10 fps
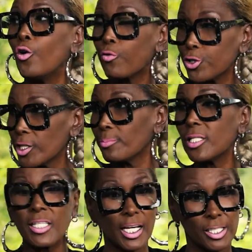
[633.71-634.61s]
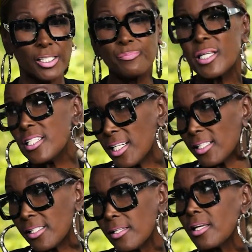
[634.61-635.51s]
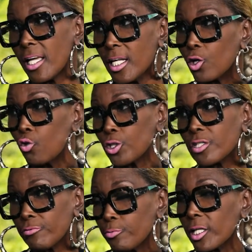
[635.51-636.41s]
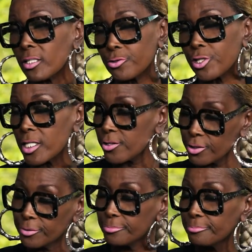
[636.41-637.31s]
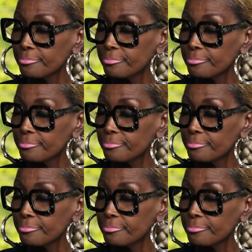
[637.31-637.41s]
for something that could have been done in the course of a regular session?